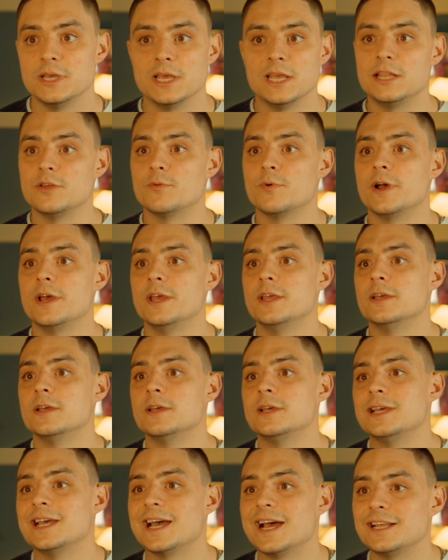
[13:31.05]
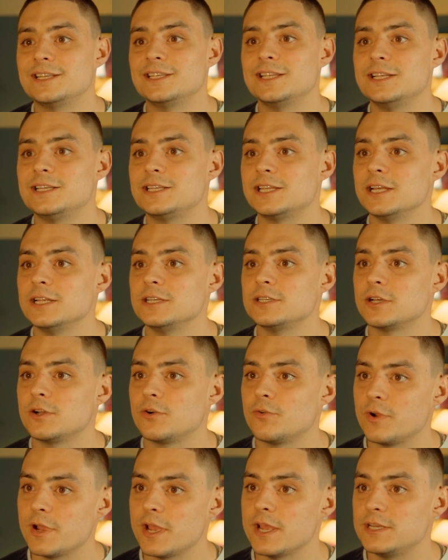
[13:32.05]
Either way, as these things are
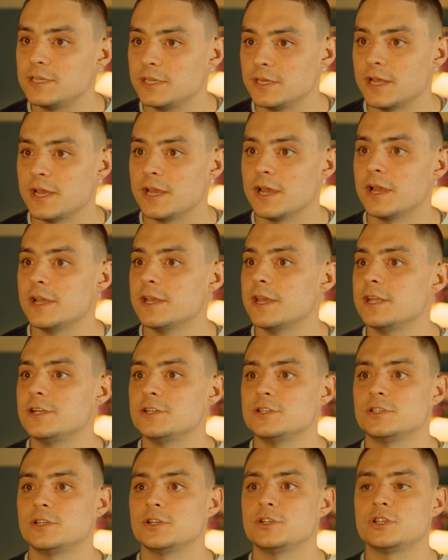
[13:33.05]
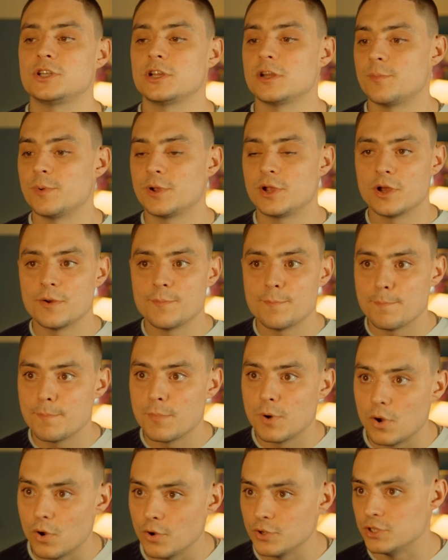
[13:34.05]
created, AI agents are just going to become
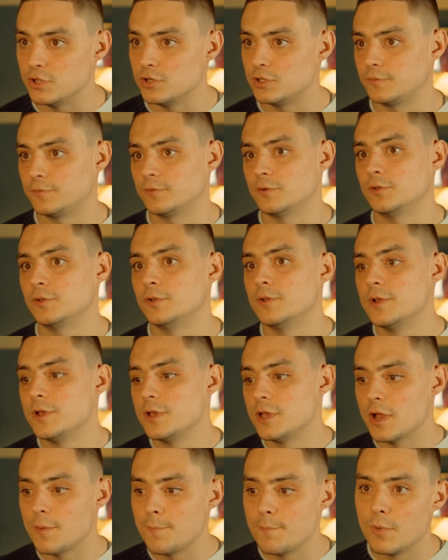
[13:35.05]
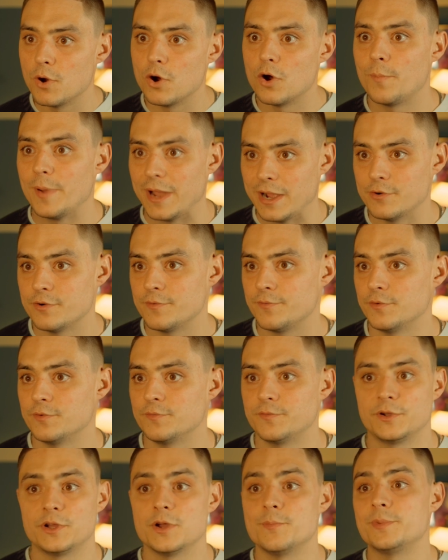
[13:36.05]
more useful and more
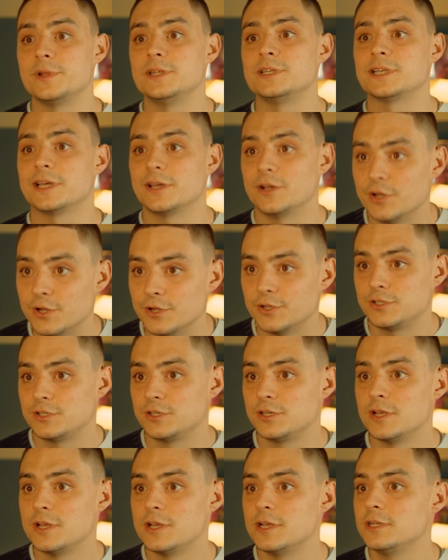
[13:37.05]
powerful for companies like us